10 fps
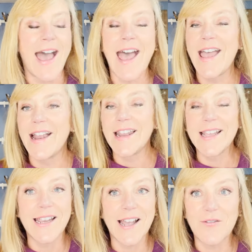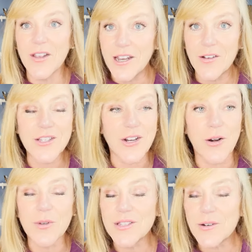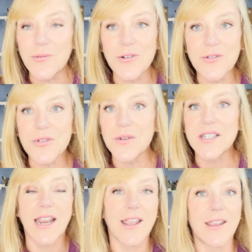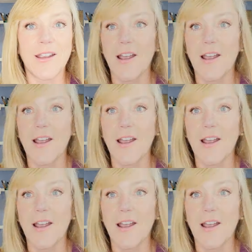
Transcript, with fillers: And he had video, he started with his commercials where he's like, you